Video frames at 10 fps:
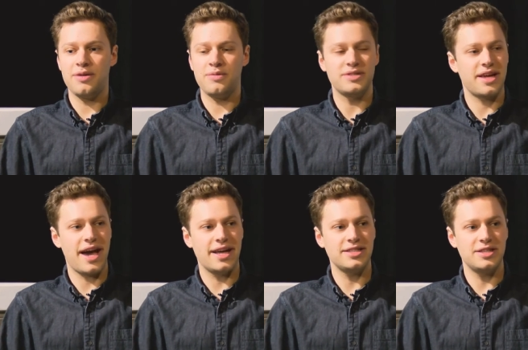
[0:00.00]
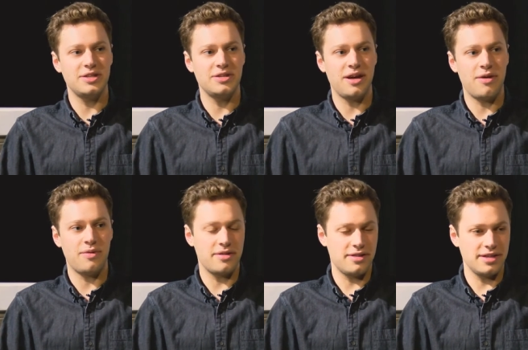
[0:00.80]
was cast in one
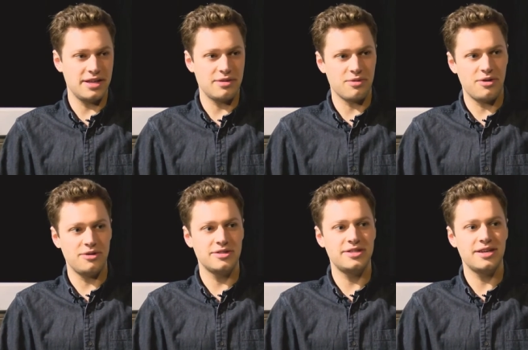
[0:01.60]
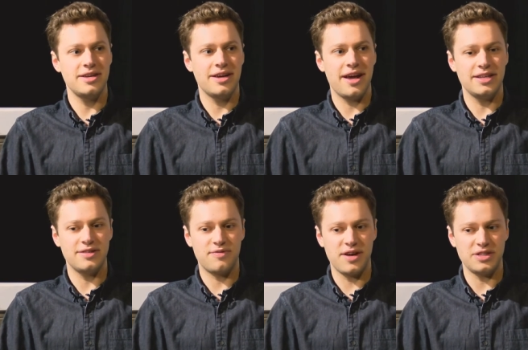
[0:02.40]
of the leading roles as a
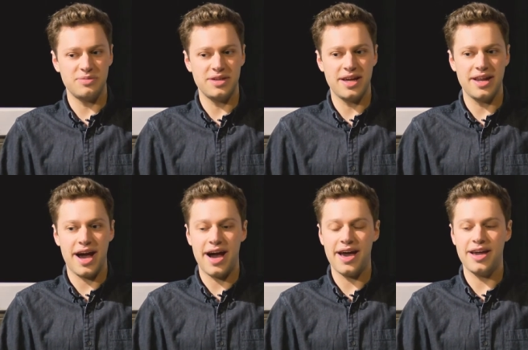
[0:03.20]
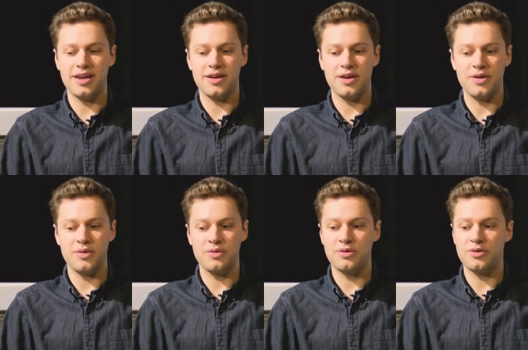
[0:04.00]
freshman, and I
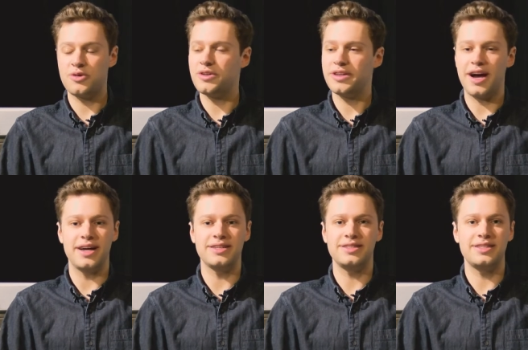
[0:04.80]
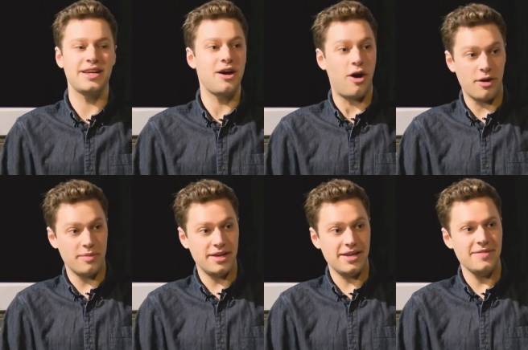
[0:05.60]
could not sing harmony.